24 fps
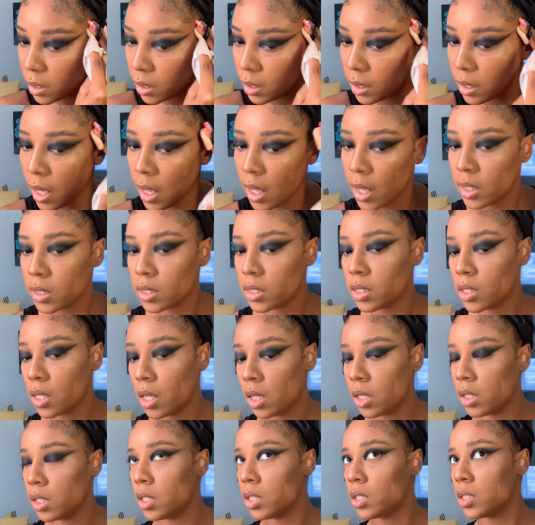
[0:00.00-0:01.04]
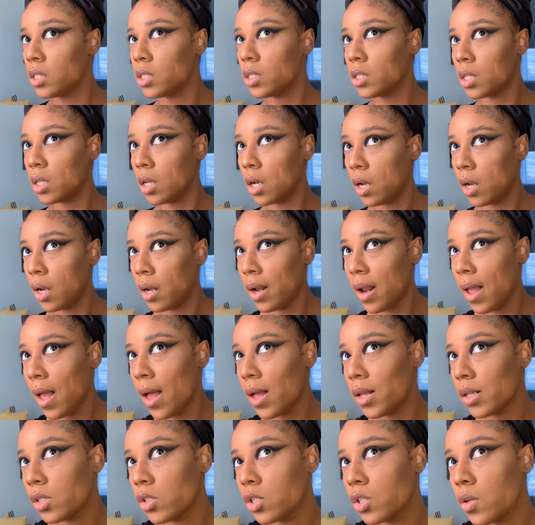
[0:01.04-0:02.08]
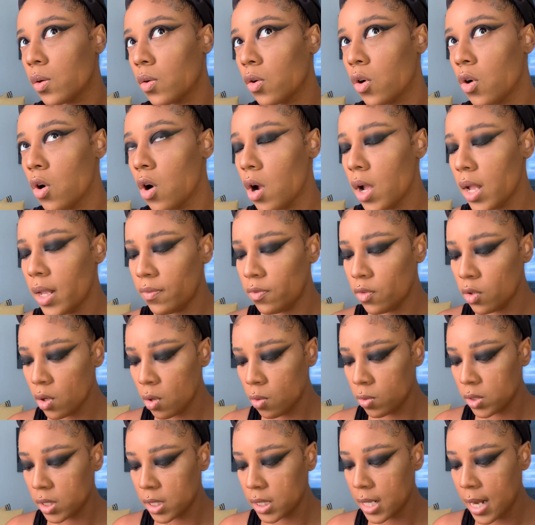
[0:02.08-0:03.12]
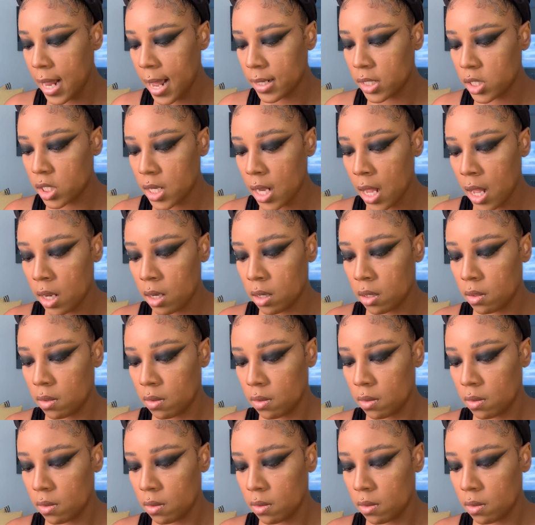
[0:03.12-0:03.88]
Yes, honey, snatch. If you don't snatch that,